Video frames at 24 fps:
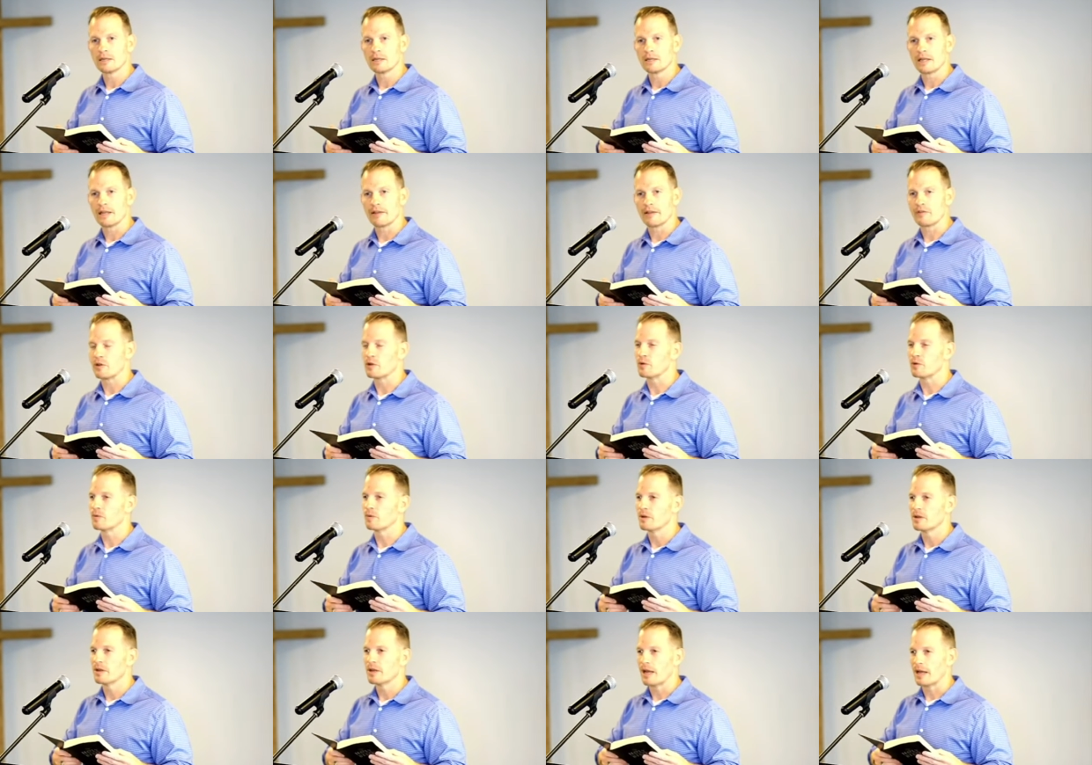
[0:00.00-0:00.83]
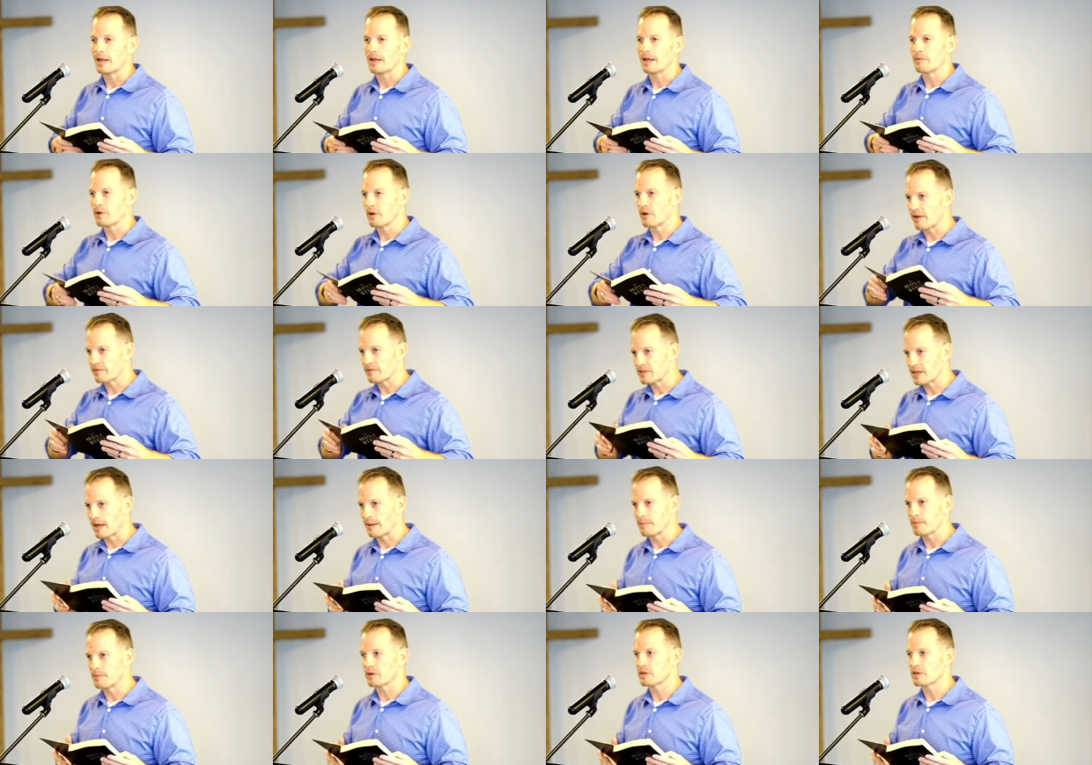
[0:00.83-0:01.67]
If you, we don't have
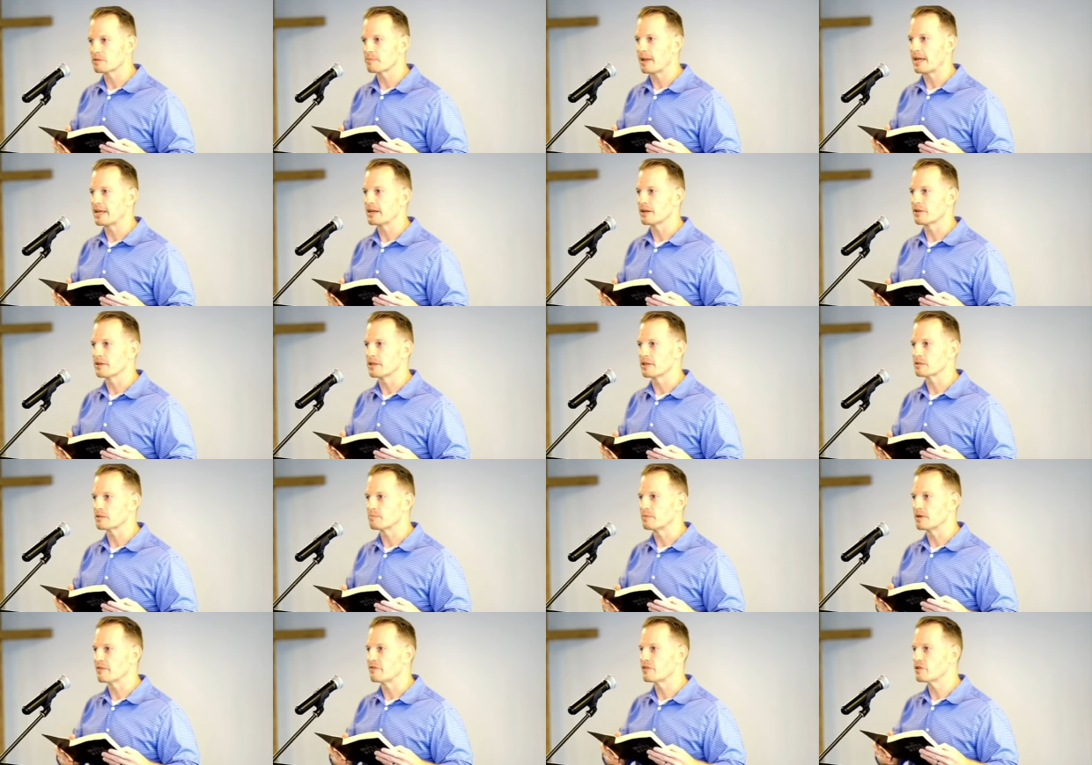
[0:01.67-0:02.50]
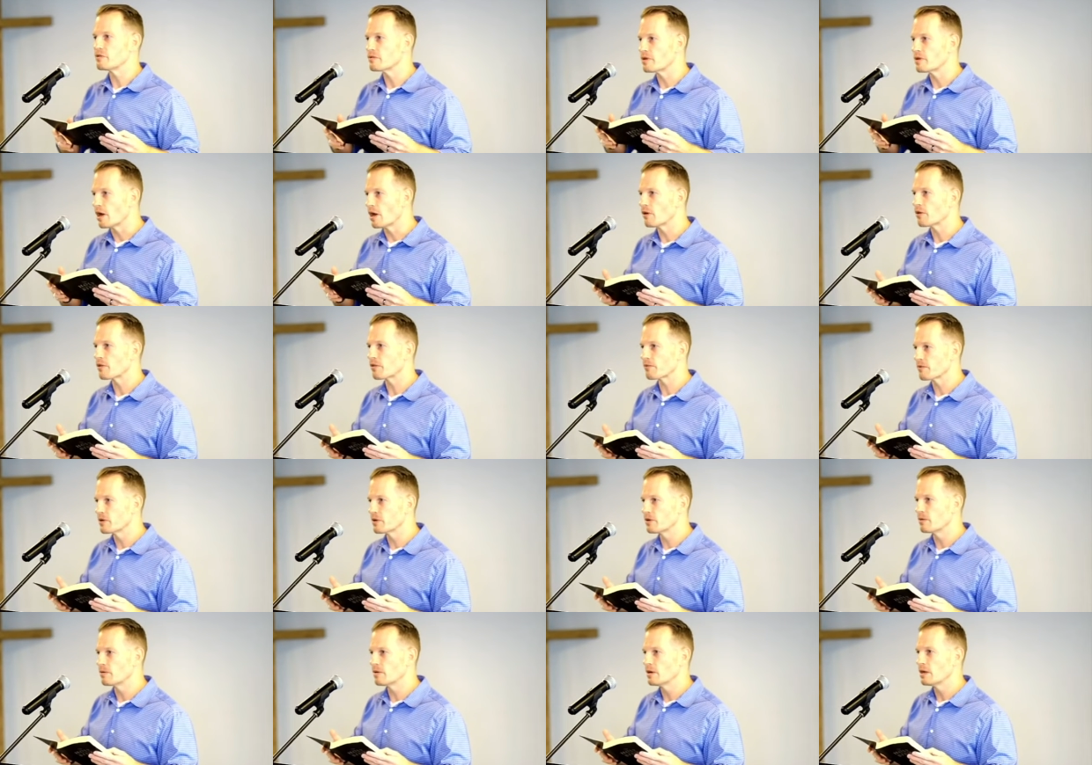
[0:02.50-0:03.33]
time to expand on this, but if you go
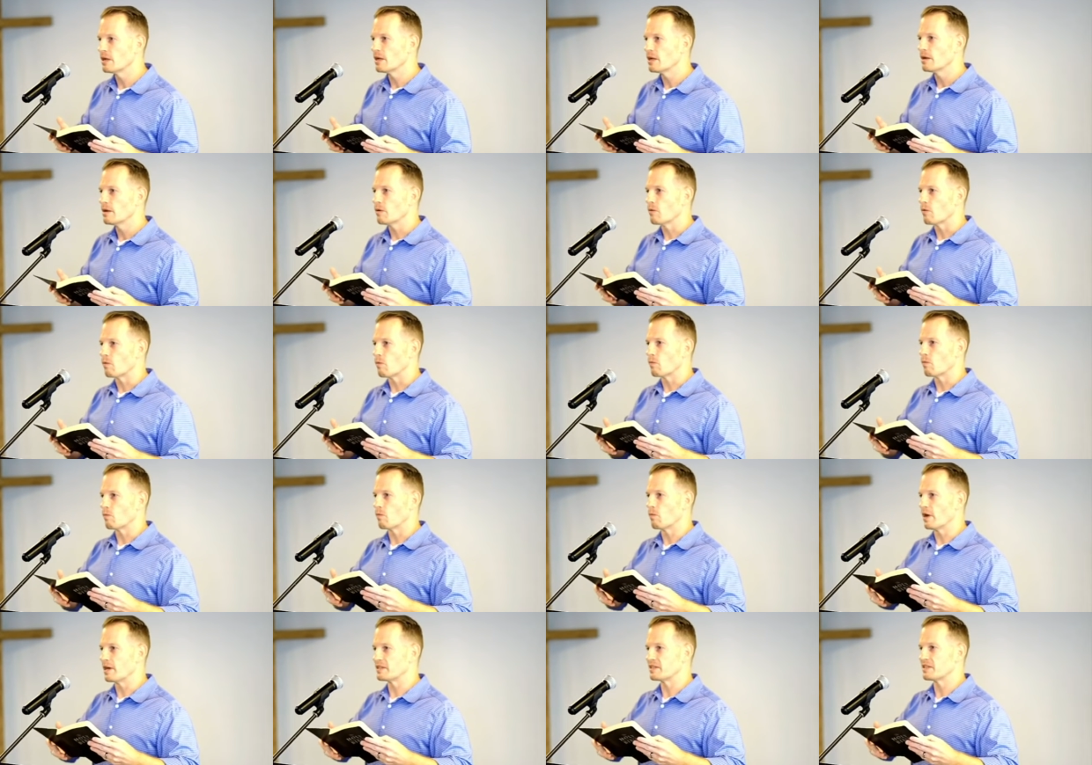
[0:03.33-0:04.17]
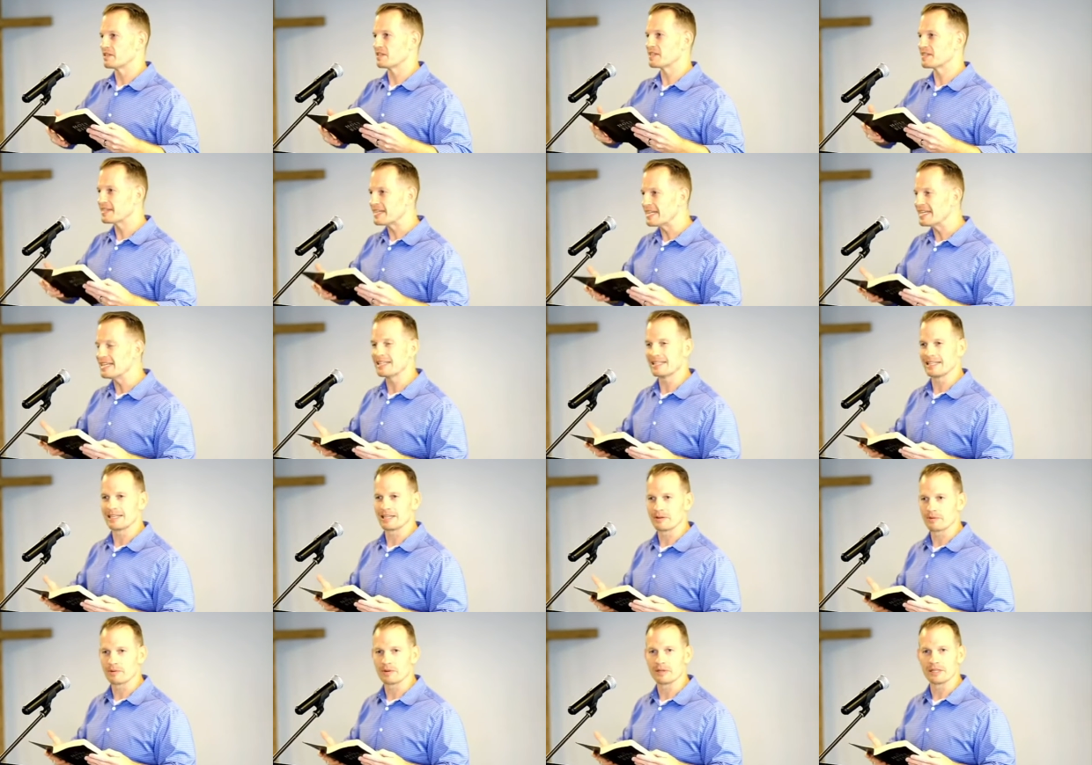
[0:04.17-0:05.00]
through what stealing
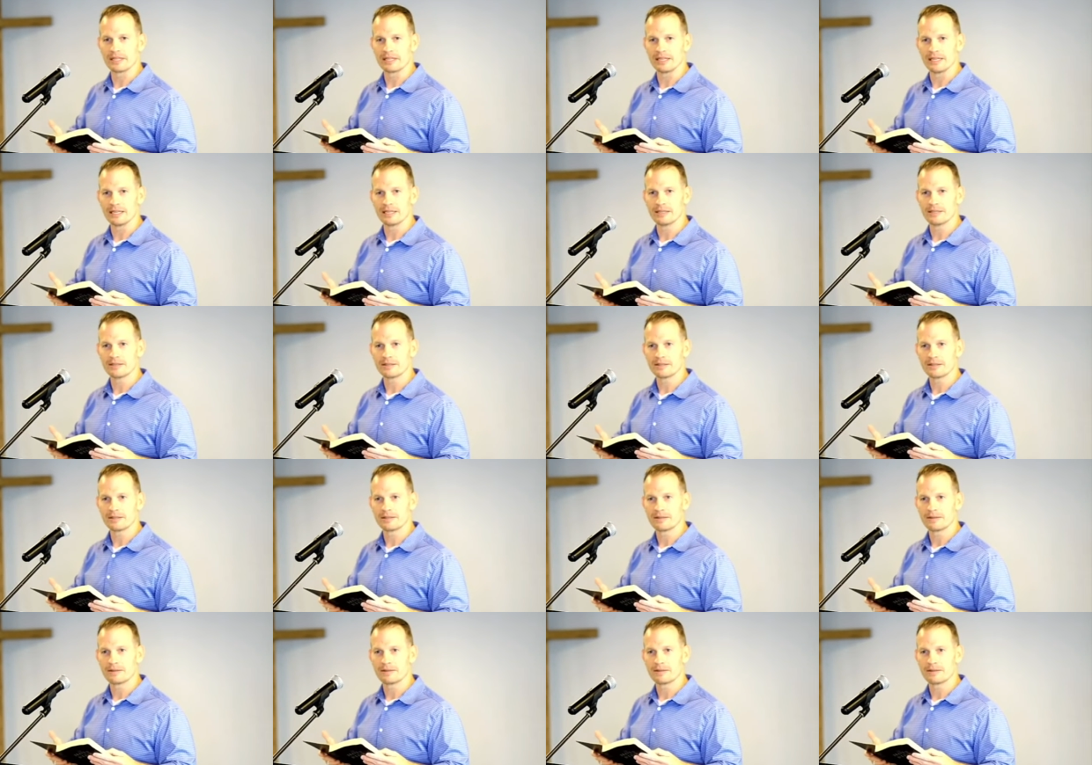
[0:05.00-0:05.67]
really is,